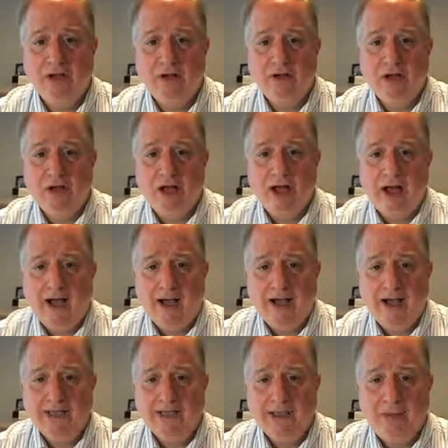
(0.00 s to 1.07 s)
high
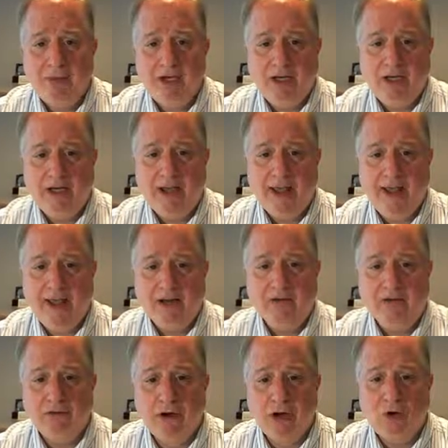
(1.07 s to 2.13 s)
ICP and
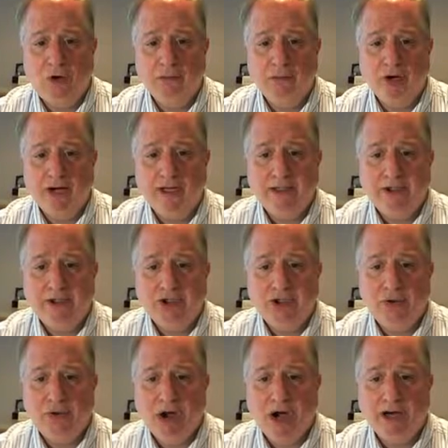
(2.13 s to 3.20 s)
low brain tissue
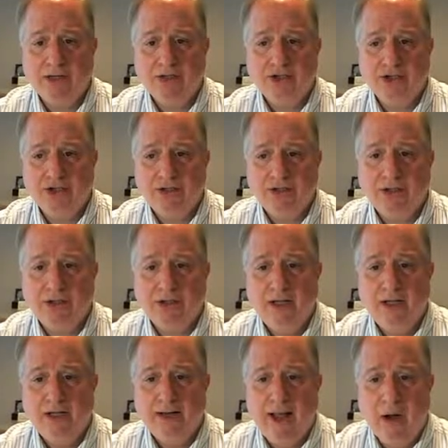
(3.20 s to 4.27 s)
oxygen.
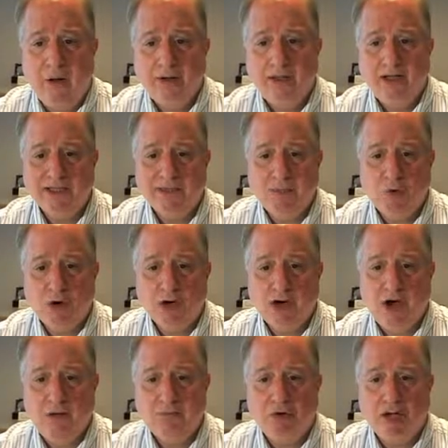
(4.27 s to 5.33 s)
Now it gets more
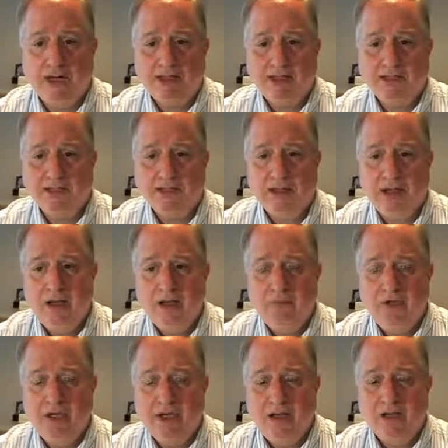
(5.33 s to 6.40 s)
complex
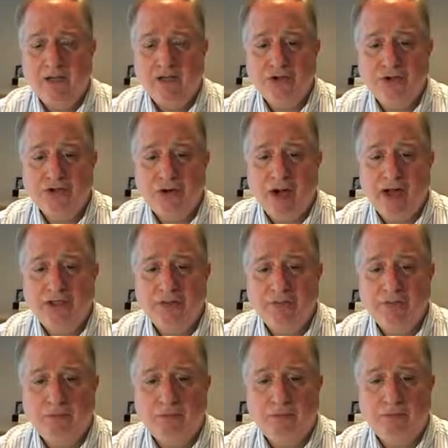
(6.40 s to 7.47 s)
because you're trying
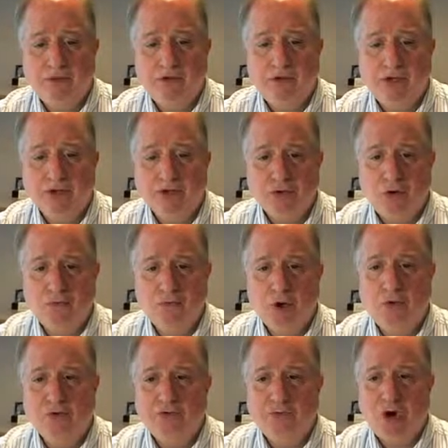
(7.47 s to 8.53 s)
to control
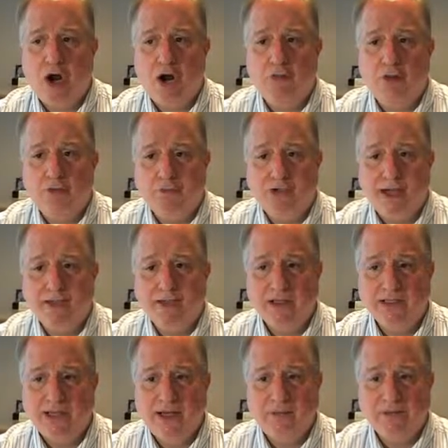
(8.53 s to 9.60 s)
both problems at the
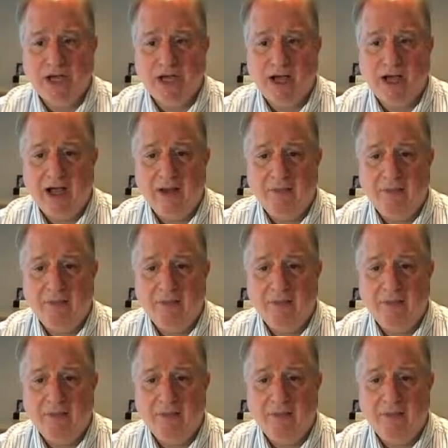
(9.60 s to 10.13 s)
same time.